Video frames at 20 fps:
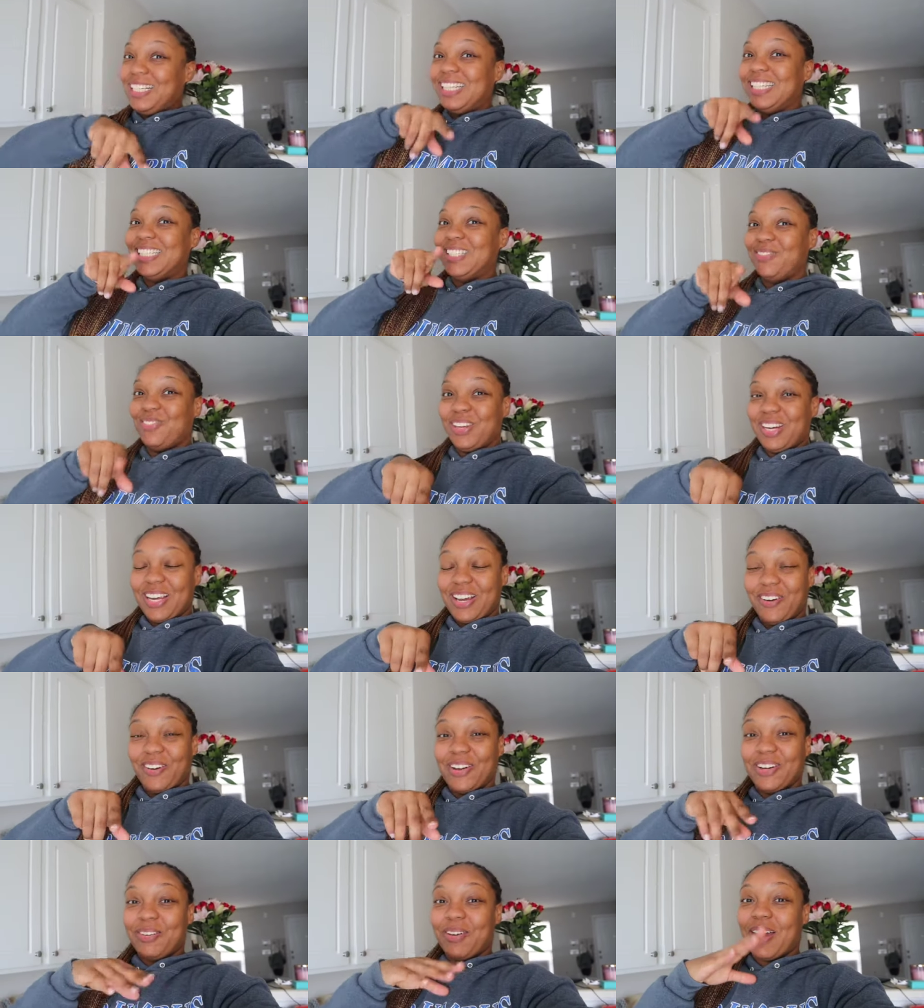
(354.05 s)
this
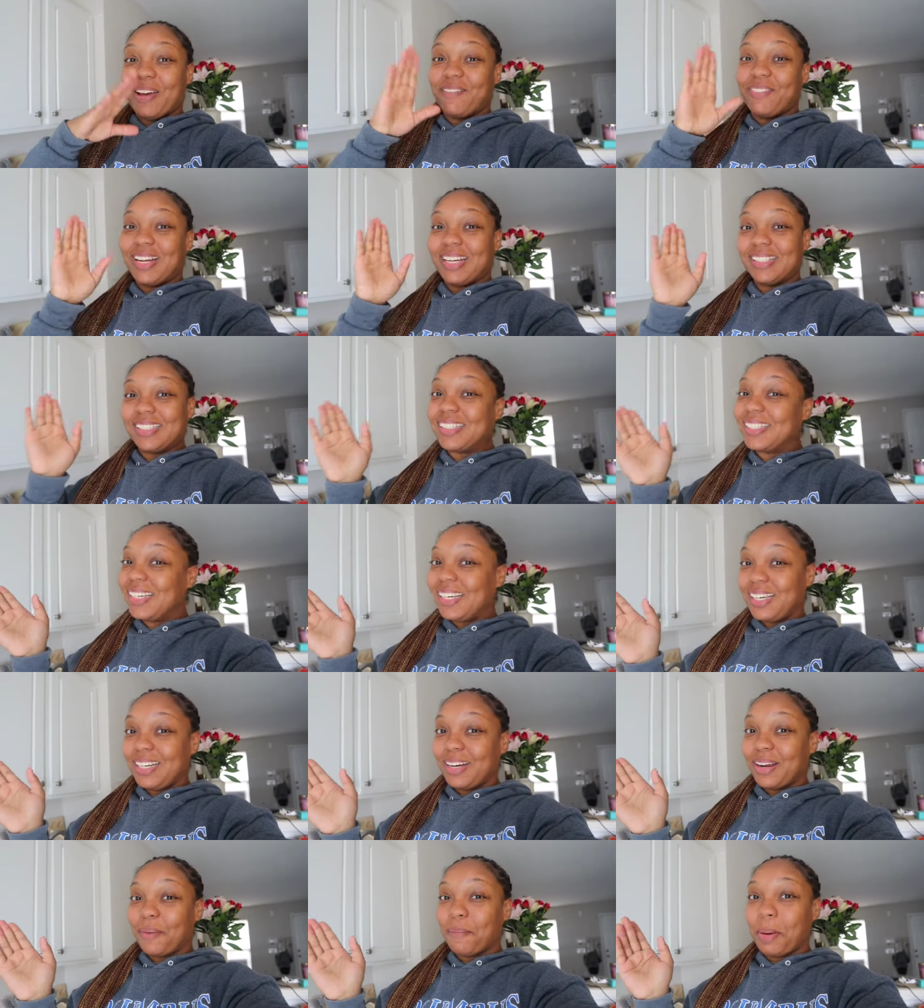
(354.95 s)
video and you have not
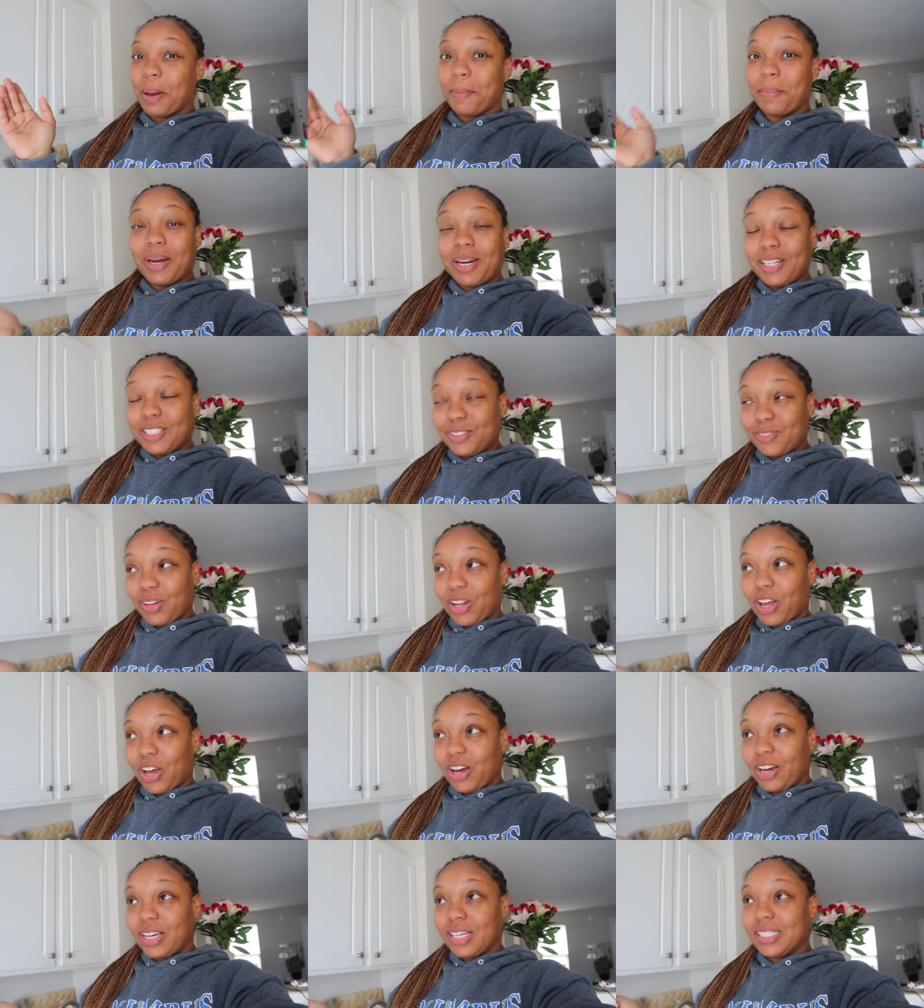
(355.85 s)
seen my marriage
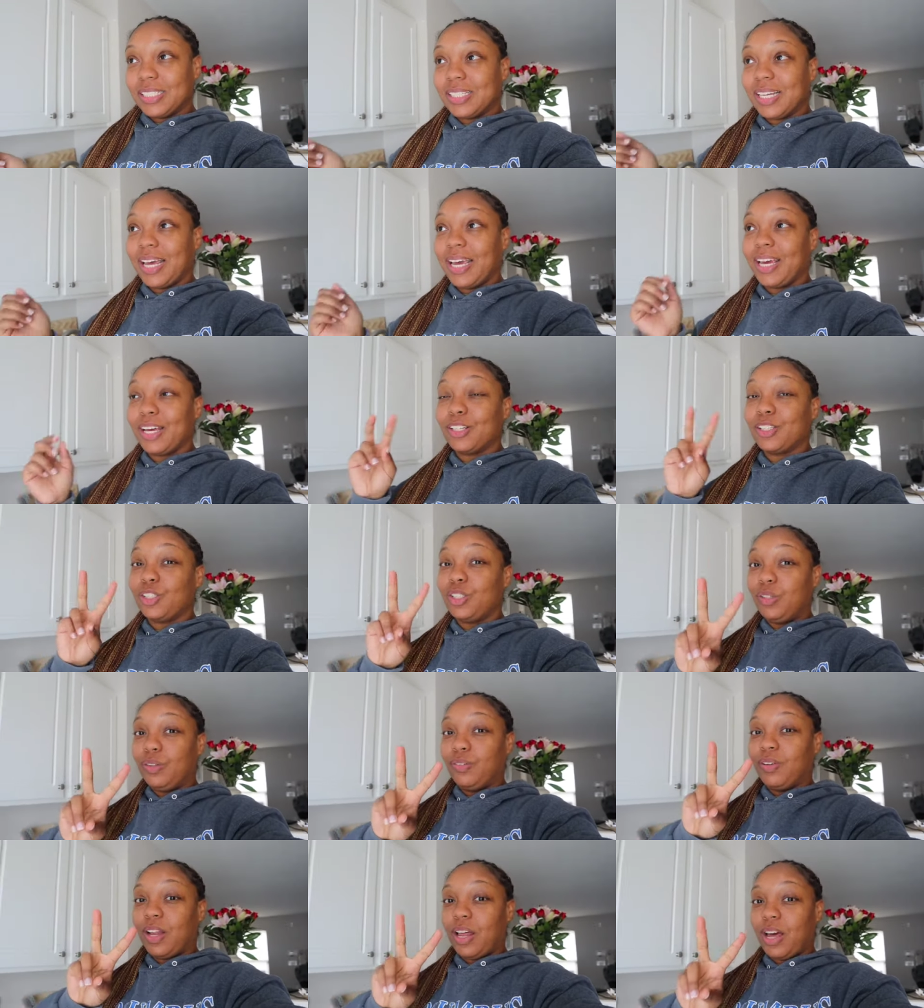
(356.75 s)
vlog, it's like
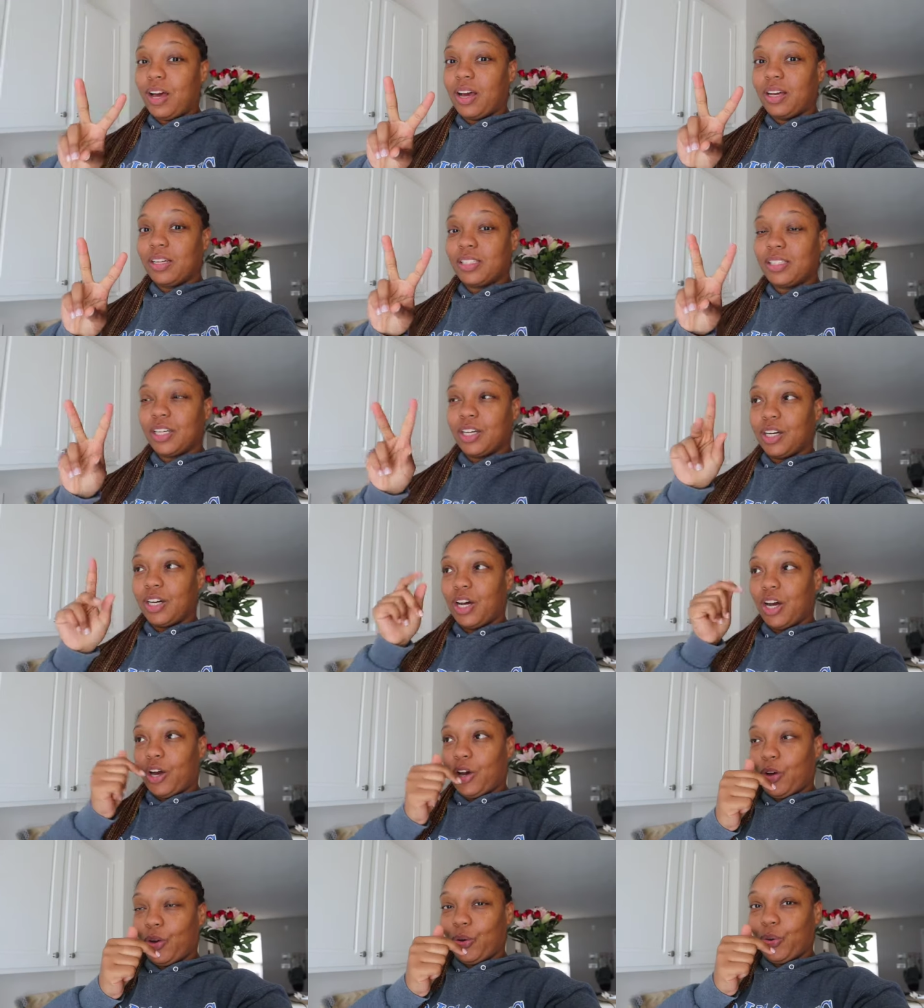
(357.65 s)
two vlogs
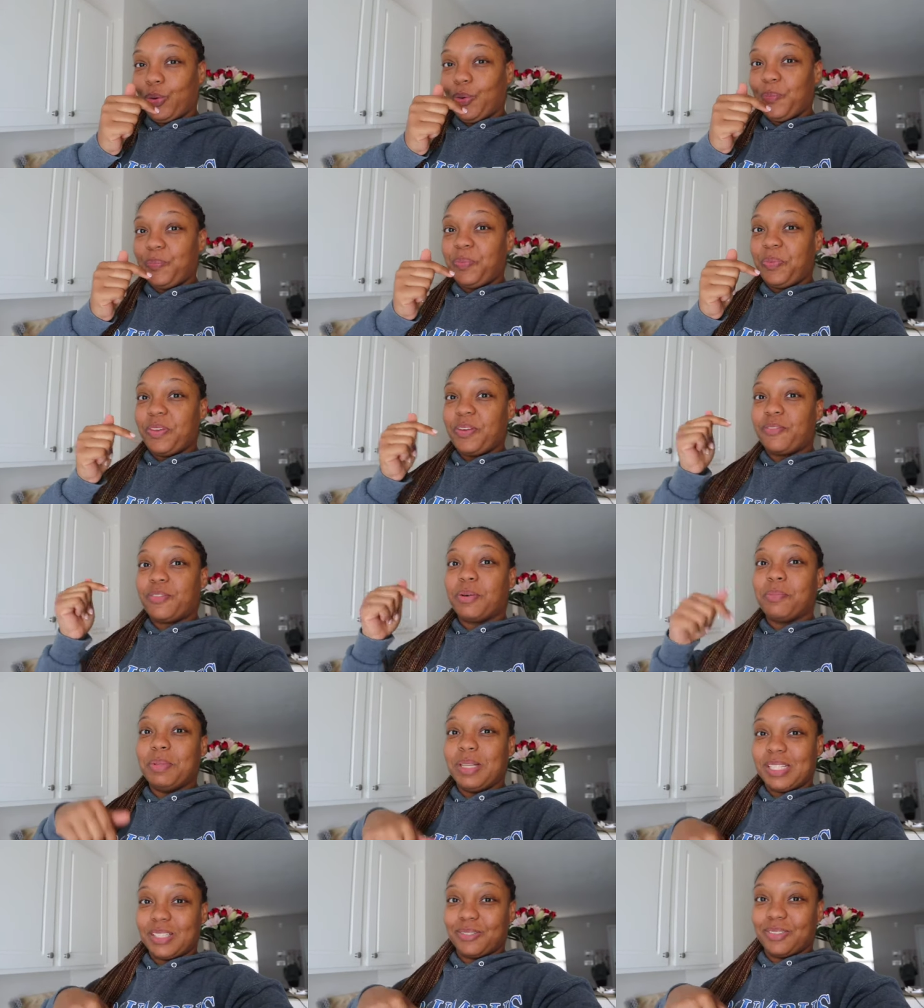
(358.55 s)
ago
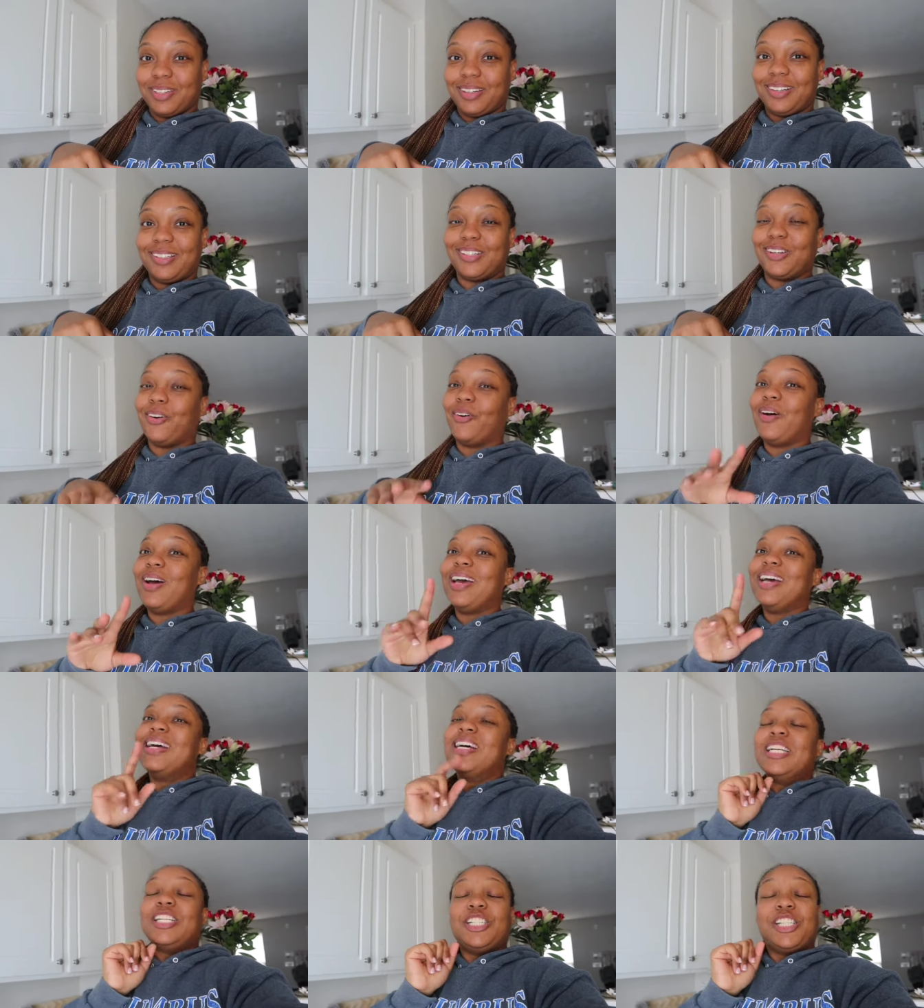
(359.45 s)
from this one. So
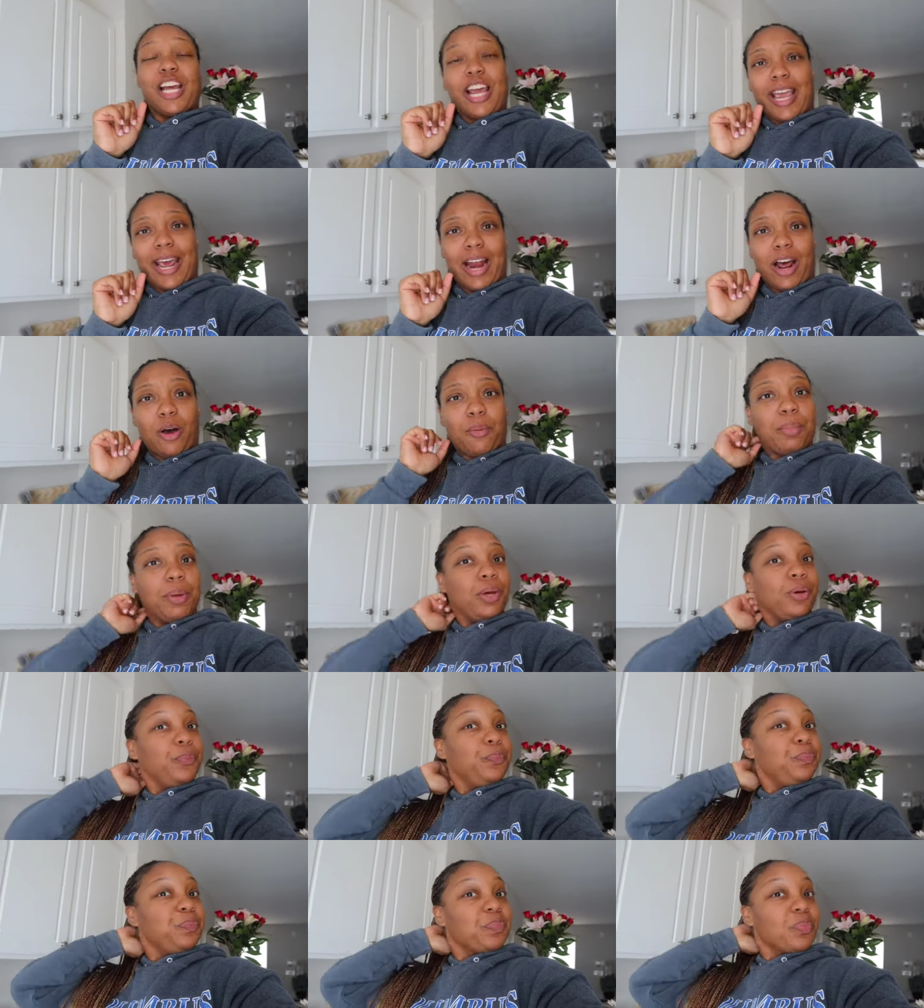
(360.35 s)
check it out,
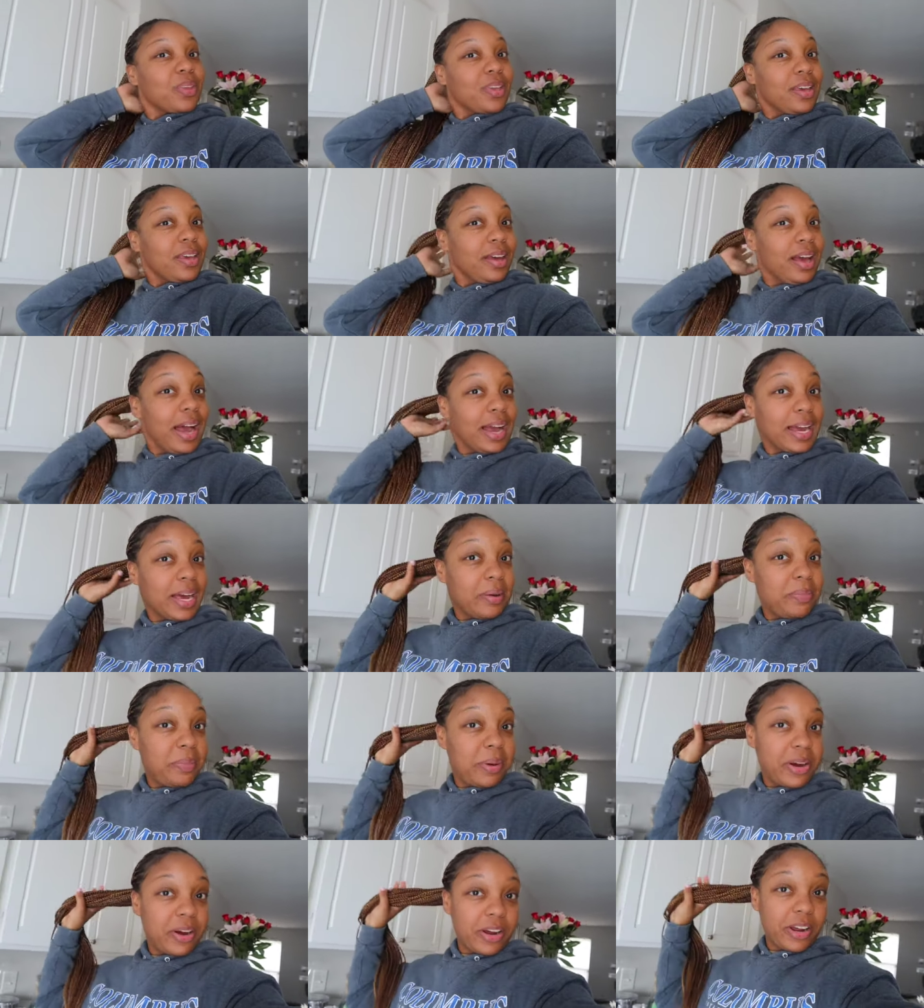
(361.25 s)
boo. I got
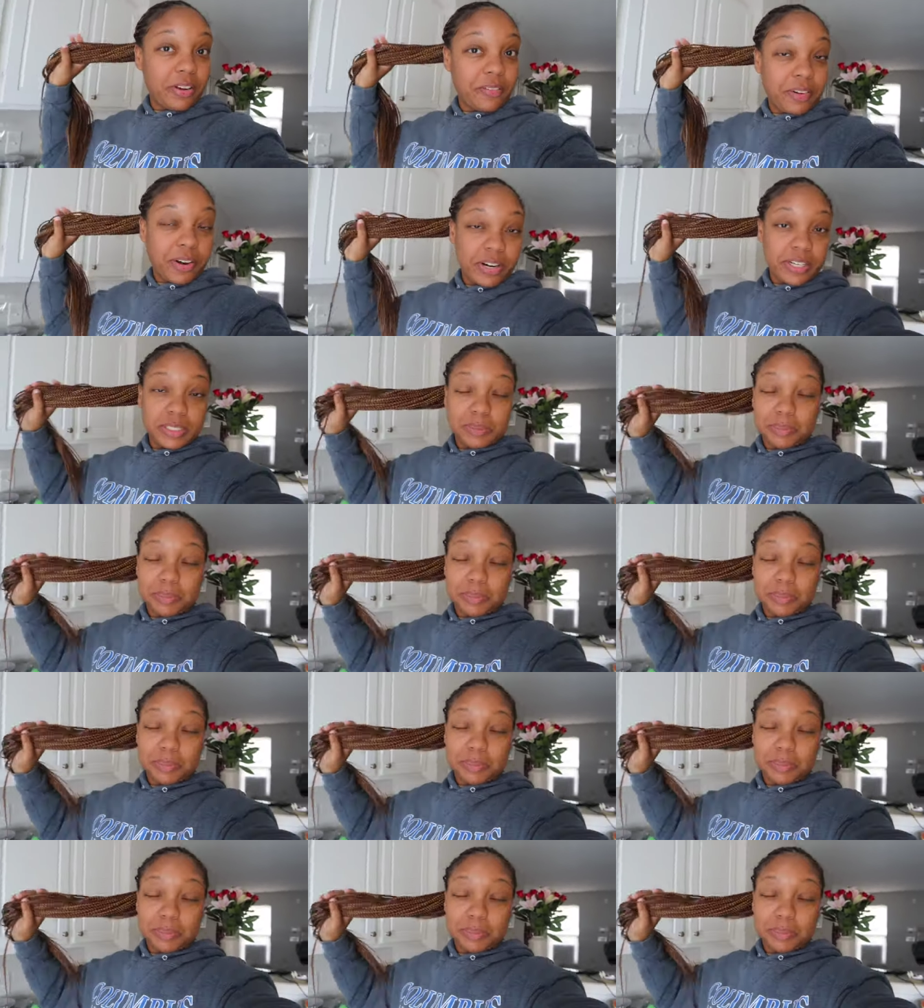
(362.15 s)
married very